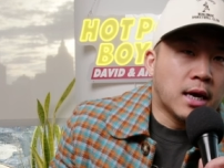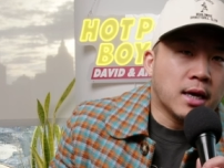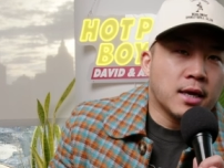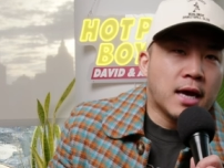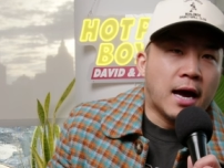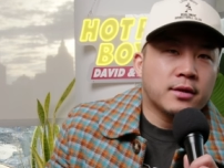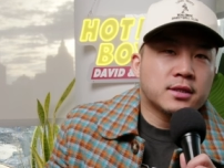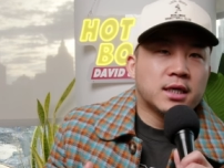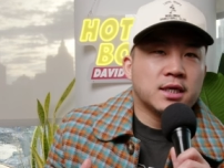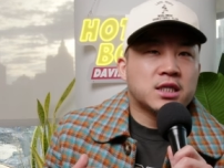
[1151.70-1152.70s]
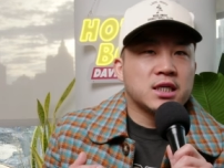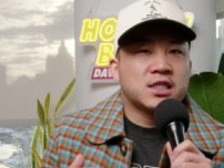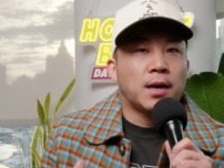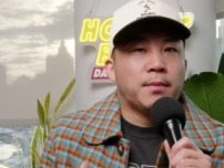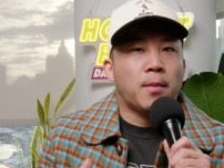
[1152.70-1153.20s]
Yeah, yeah, yeah. To
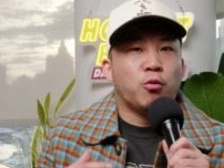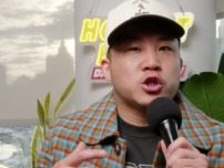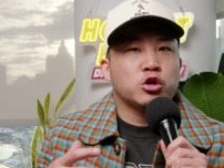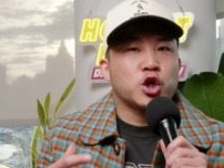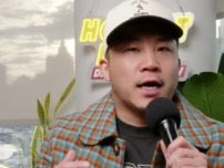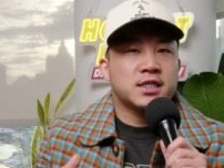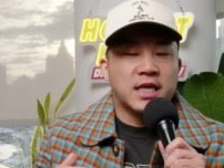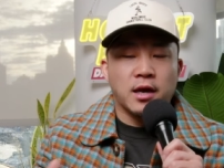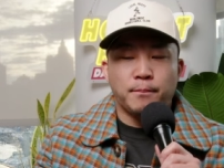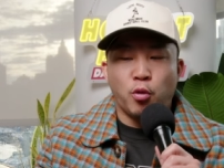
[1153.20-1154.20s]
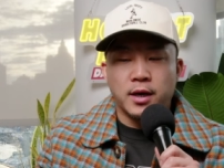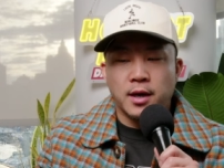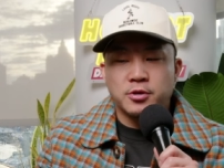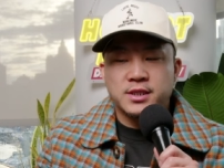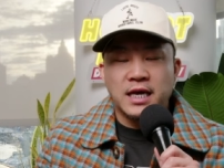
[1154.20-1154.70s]
sum up what you're trying to say in point
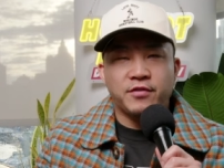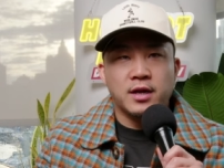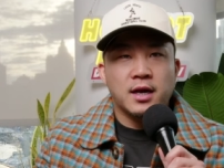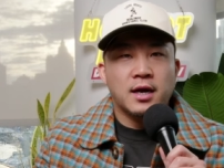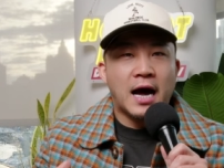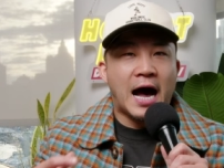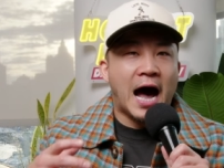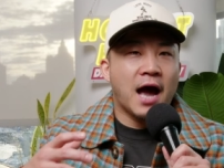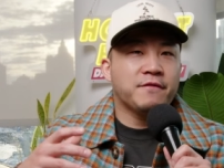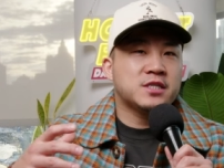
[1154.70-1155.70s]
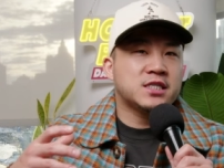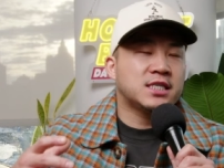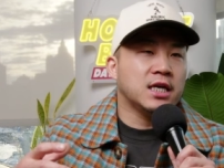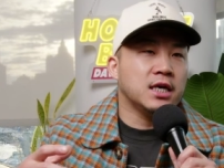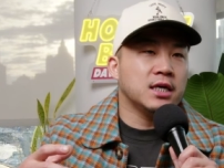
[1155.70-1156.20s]
number 7, I've
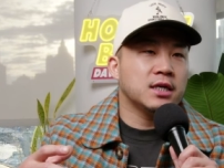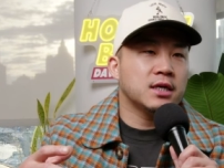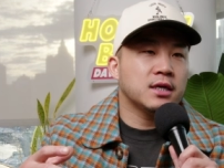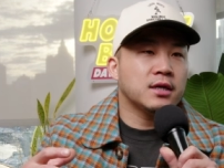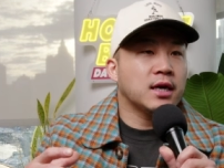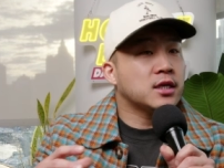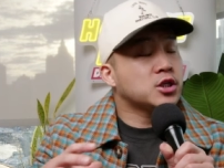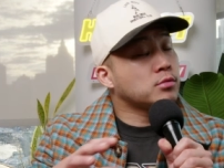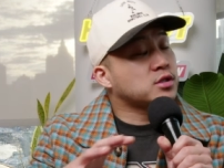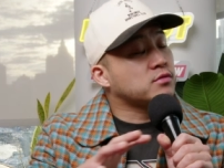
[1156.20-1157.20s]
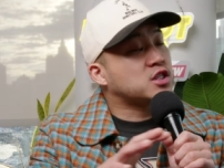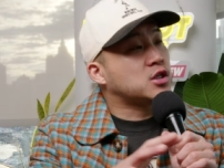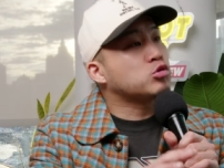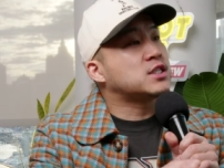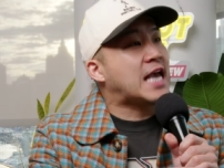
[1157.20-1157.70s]
seen, in terms of
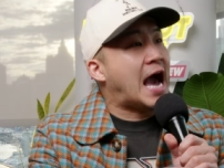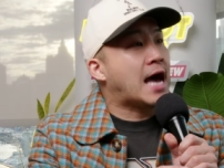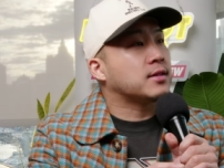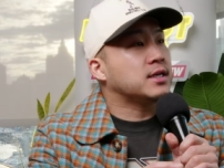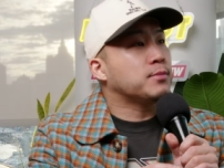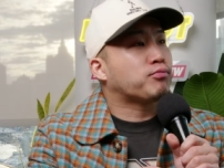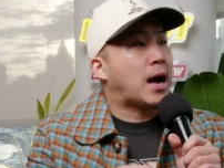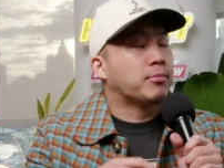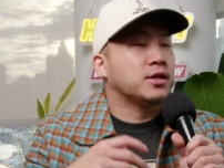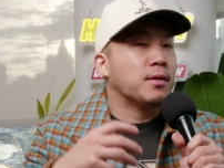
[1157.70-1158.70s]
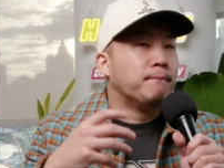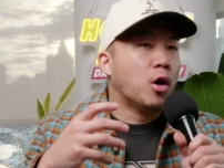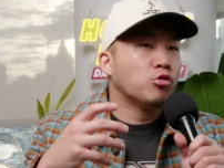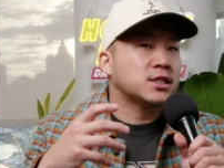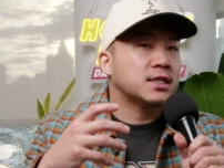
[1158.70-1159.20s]
sociality, probably the
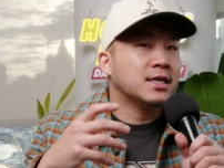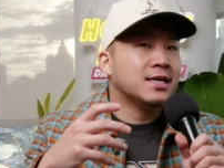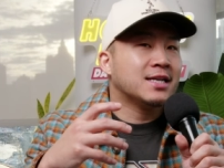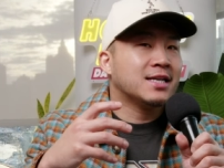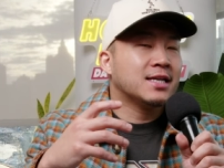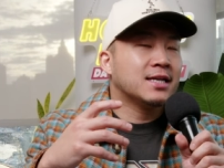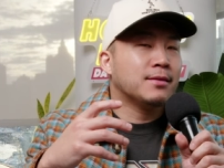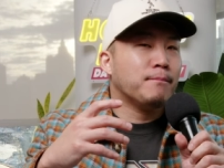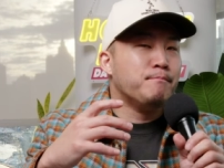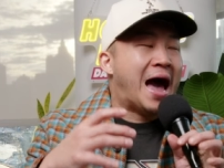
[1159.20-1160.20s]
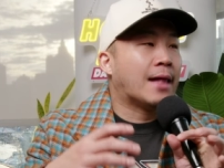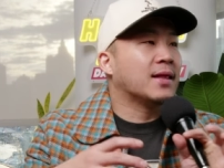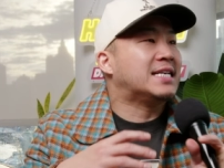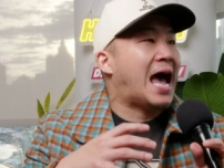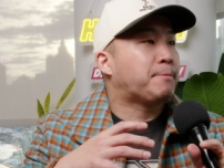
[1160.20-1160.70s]
most
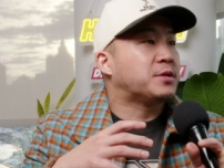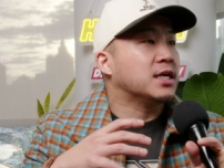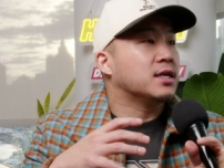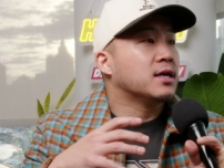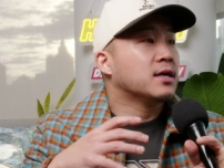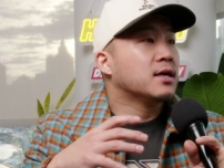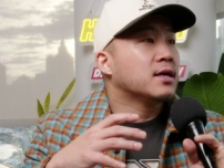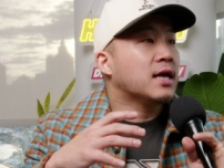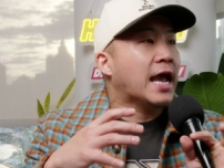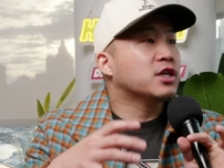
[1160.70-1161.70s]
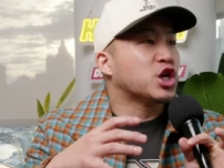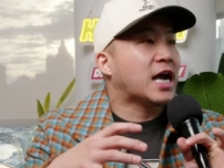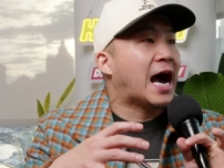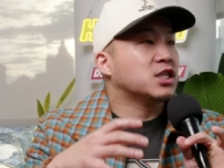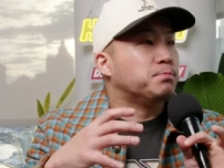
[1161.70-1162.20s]
maladapted Asian
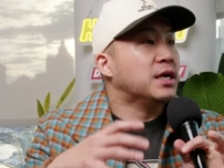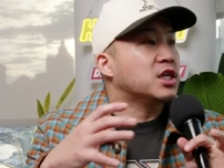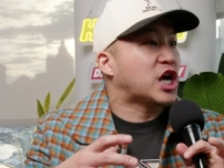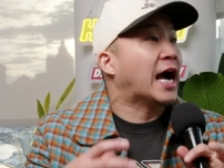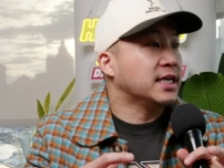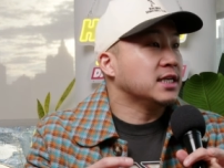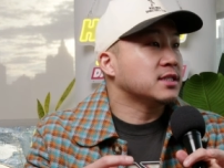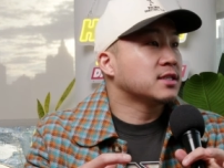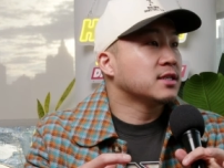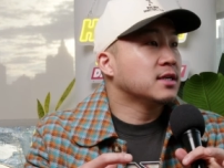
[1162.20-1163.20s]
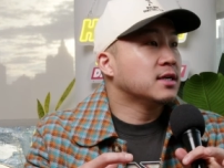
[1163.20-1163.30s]
guys be Chinese.